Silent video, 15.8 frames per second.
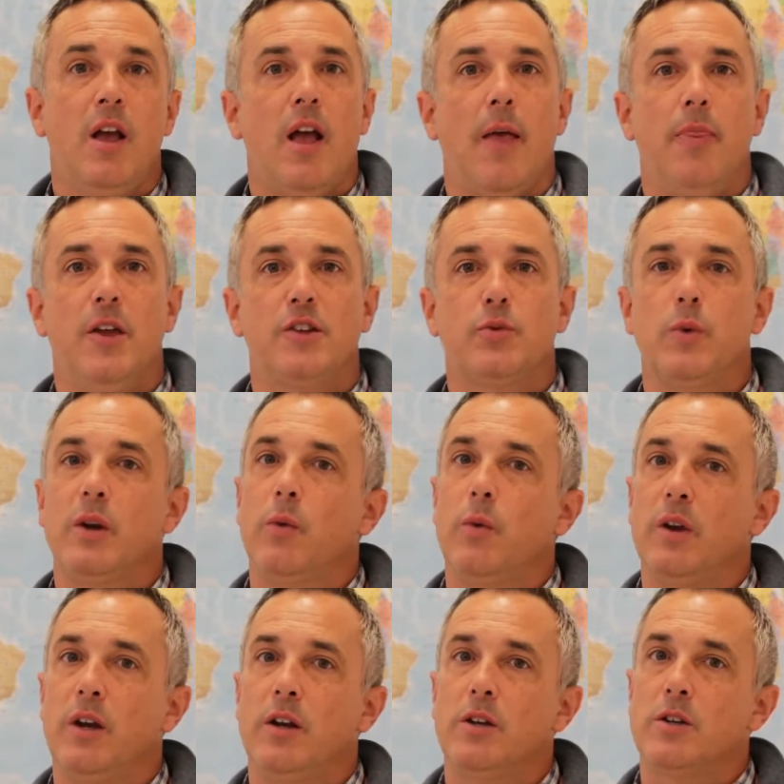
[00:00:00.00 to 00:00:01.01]
and this week
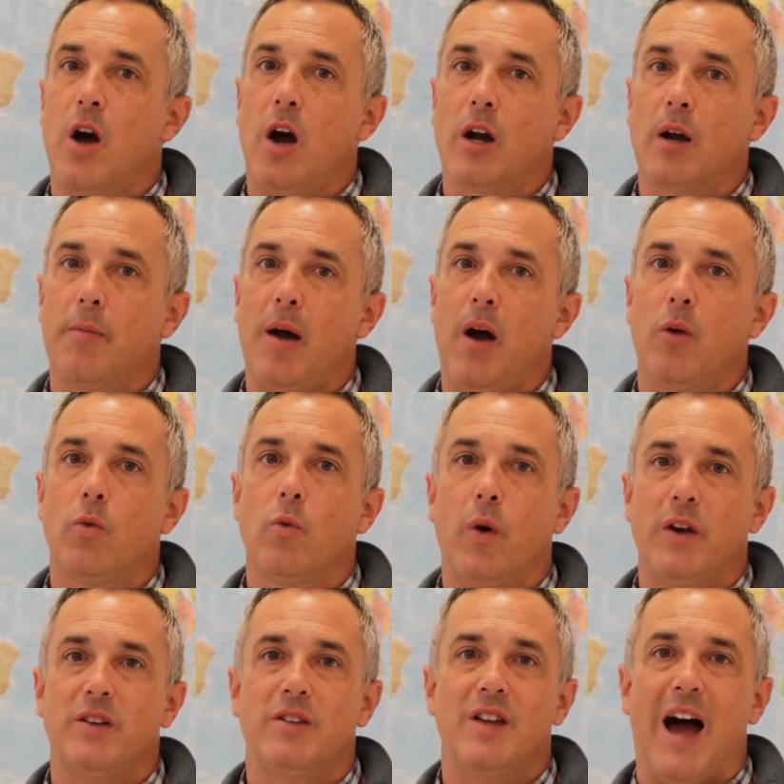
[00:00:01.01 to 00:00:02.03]
we need to talk about
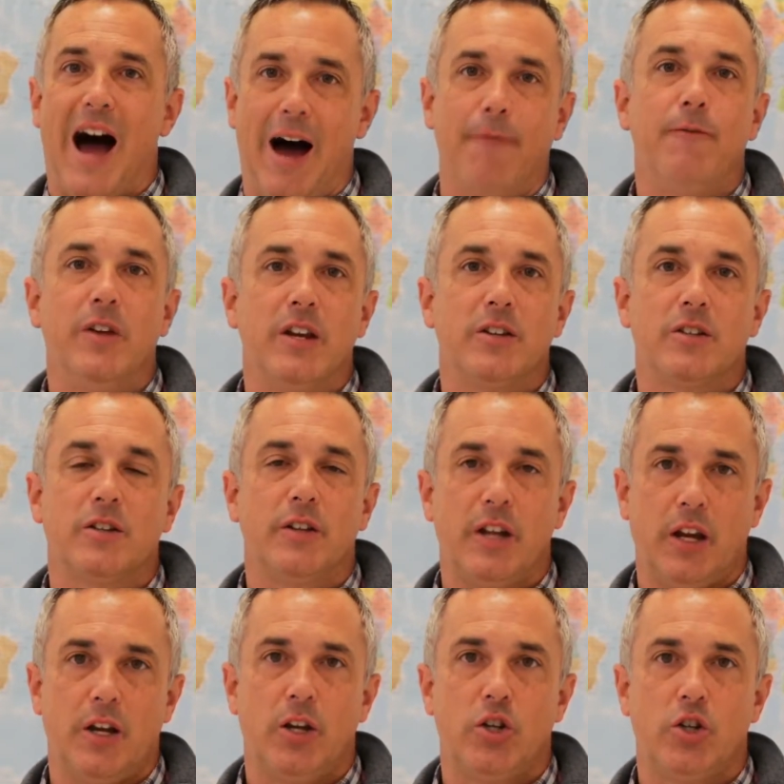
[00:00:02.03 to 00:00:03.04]
what is
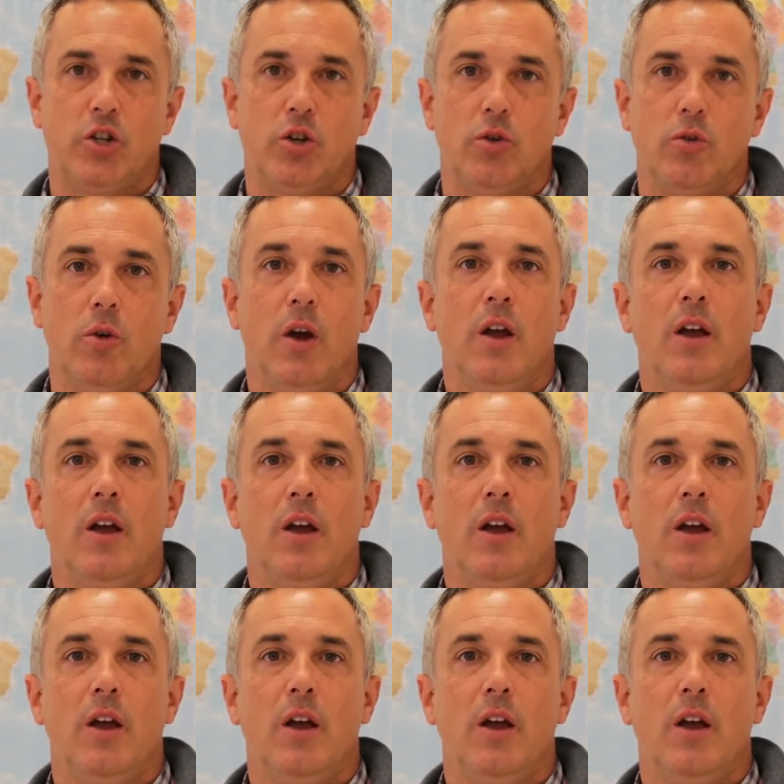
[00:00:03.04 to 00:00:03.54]
obviously an issue,